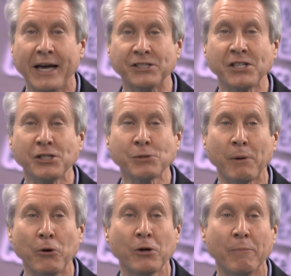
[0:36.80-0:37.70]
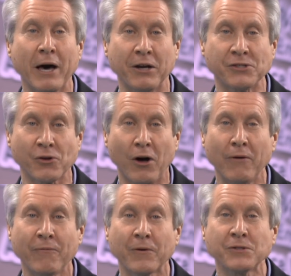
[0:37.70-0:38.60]
as he spoke about his
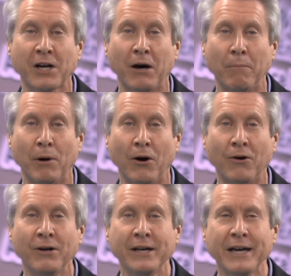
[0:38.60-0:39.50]
love for Tomball